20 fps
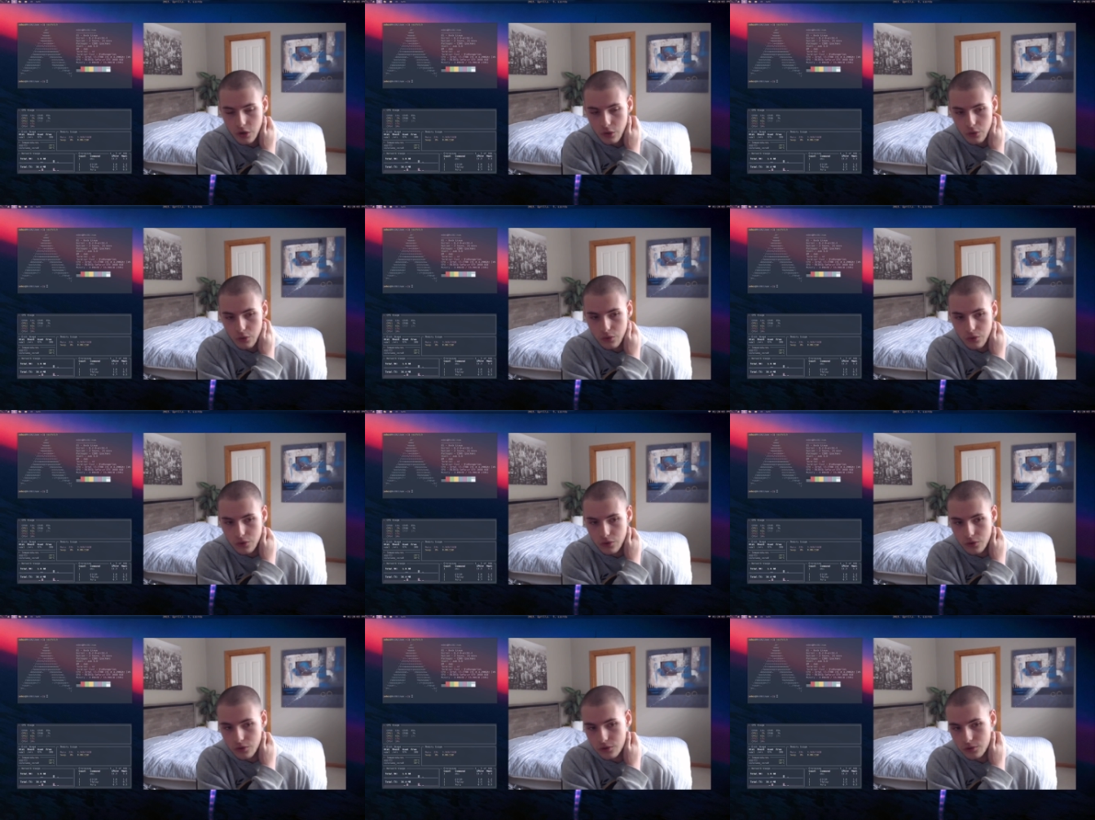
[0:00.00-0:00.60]

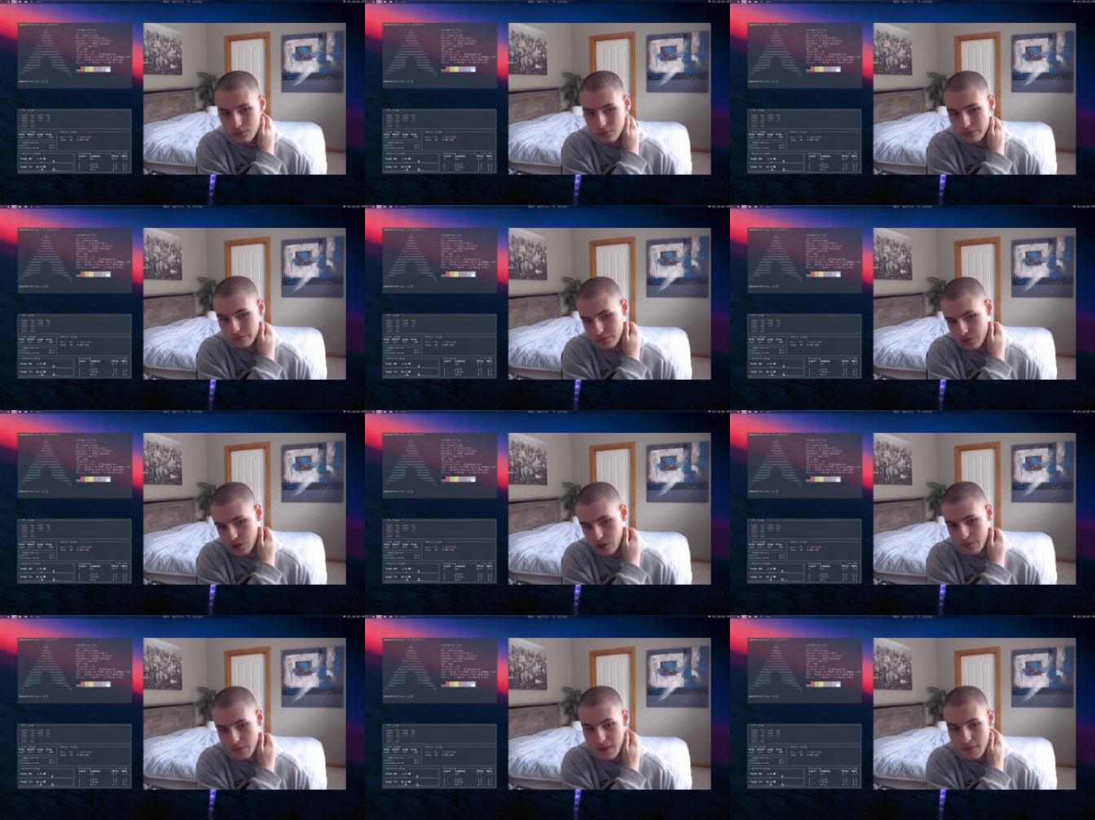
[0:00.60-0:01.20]
or you
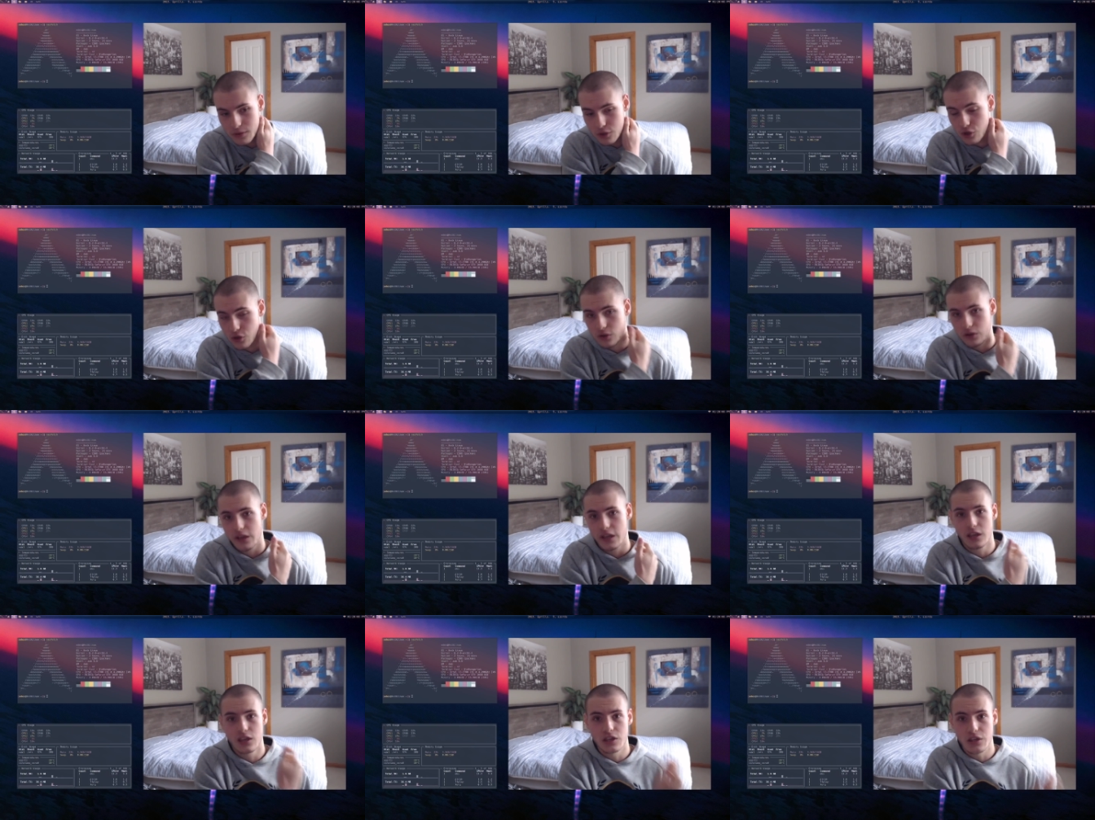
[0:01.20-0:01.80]
know maybe you got
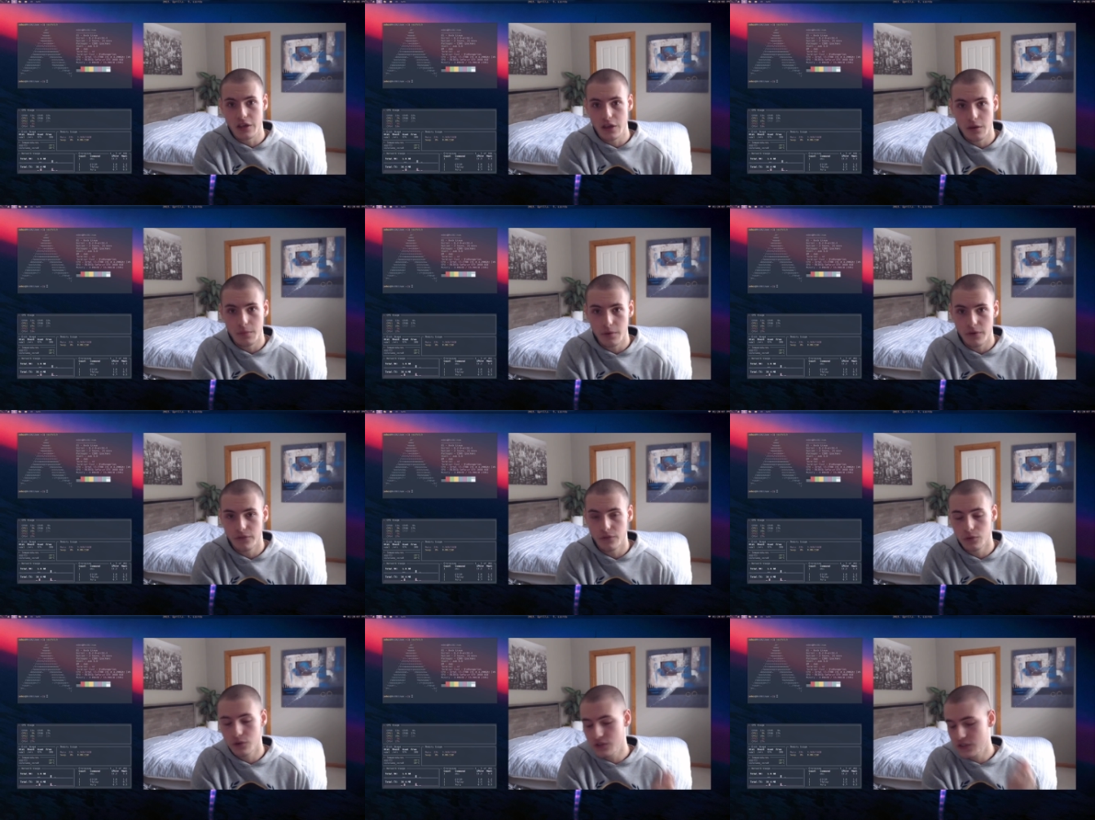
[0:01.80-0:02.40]
like a year
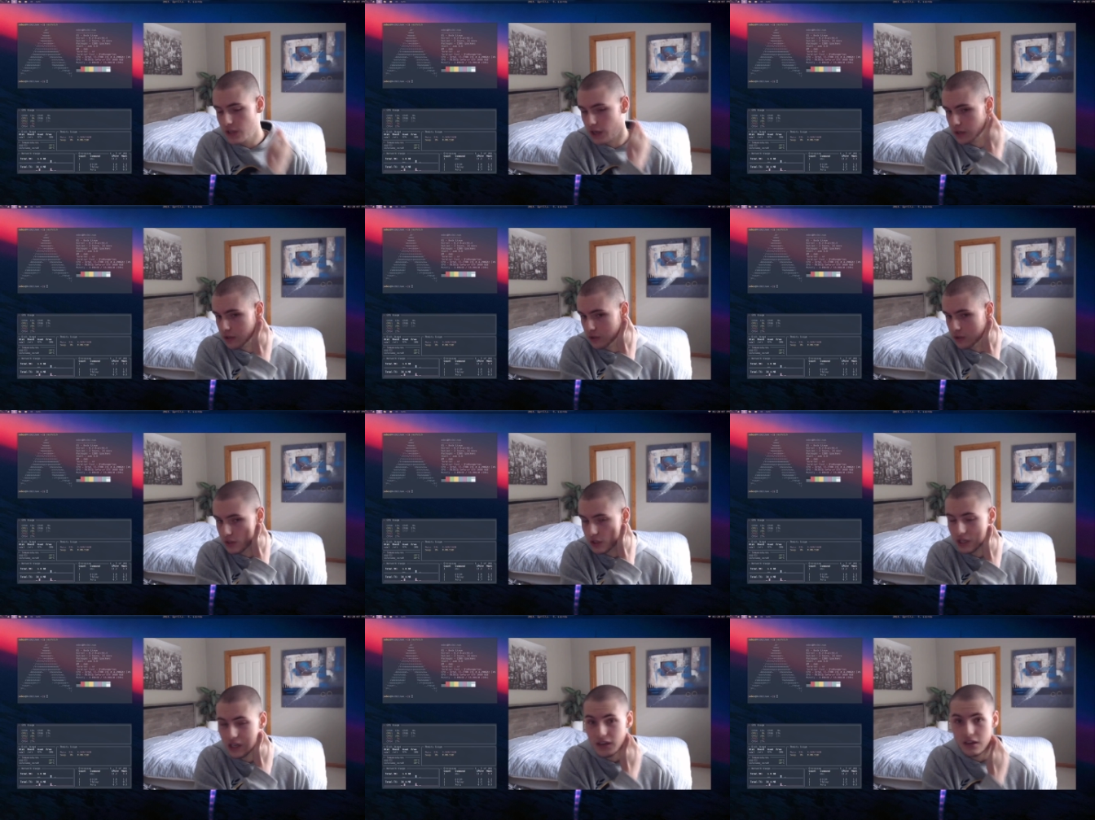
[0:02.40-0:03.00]
before you start
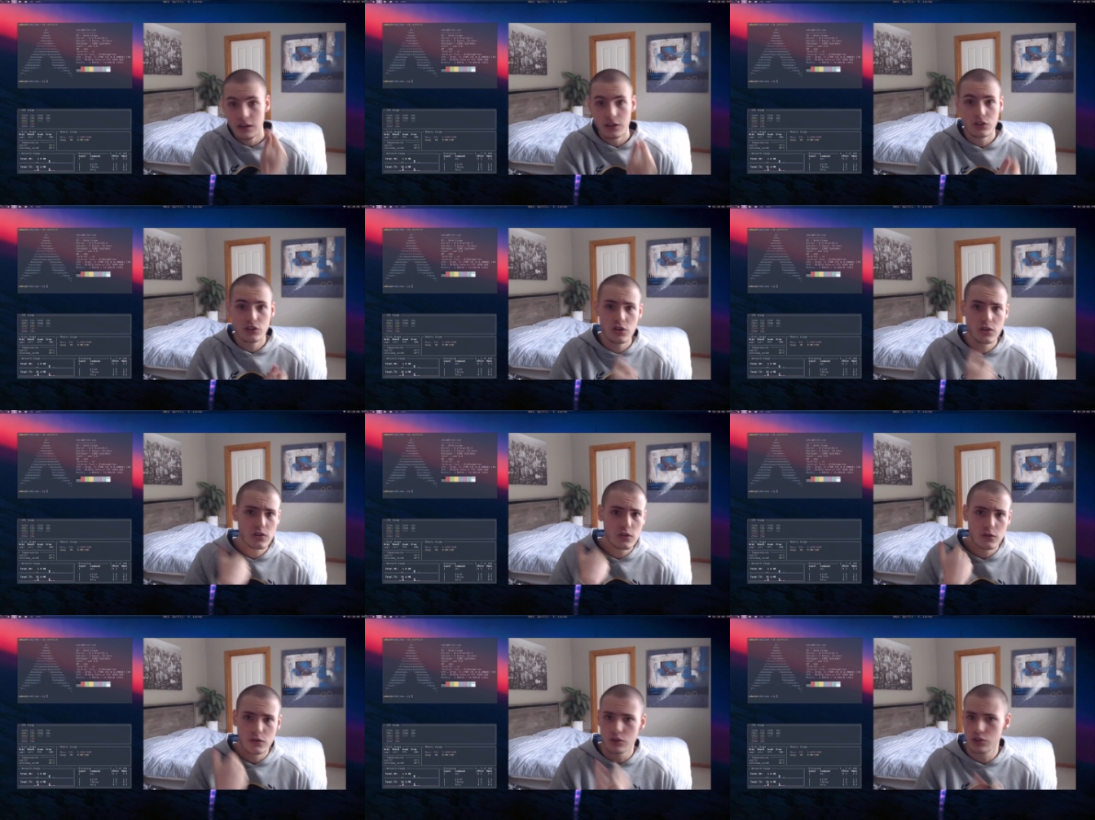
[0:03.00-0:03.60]
uni it's
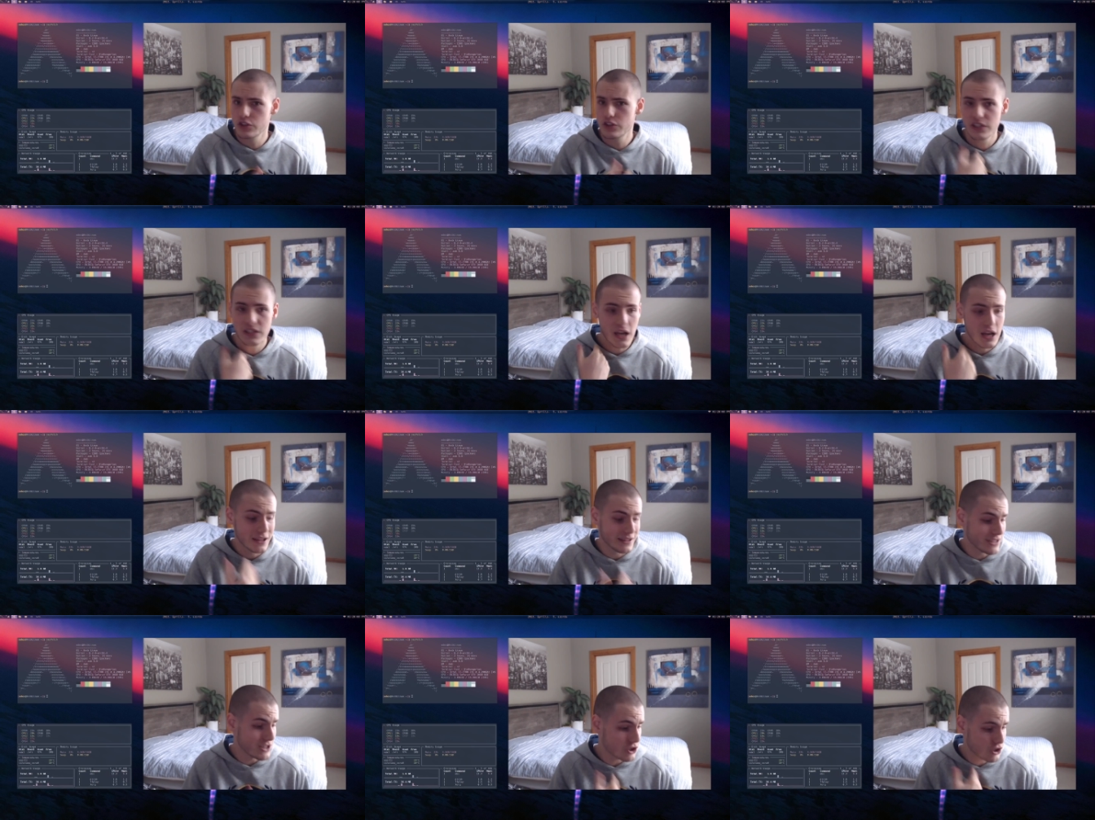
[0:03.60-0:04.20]
just just
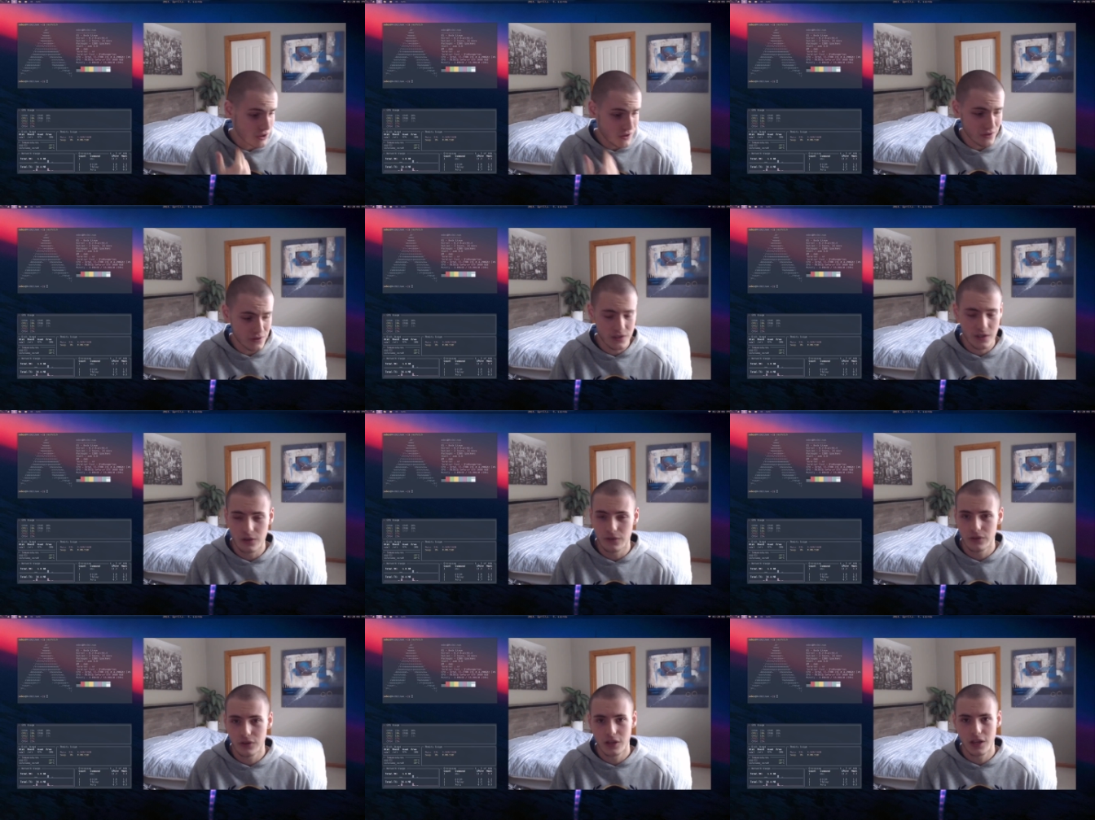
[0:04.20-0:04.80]
start teaching
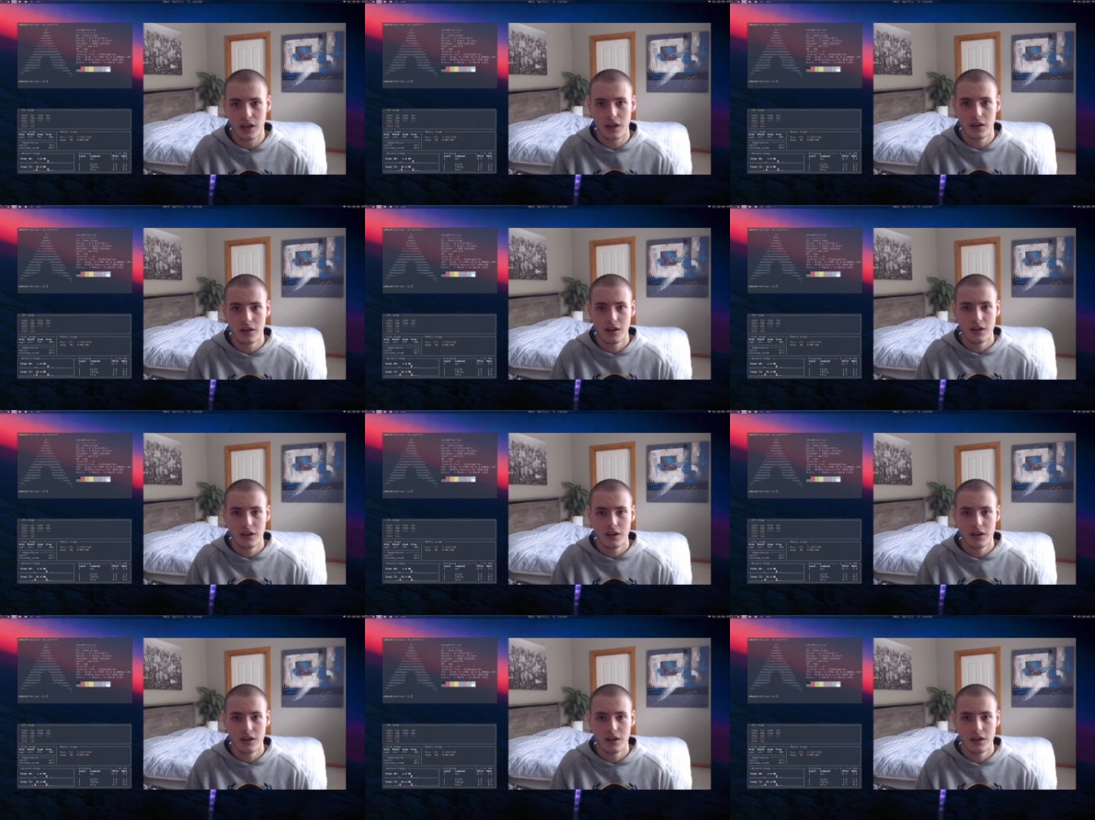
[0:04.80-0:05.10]
yourself okay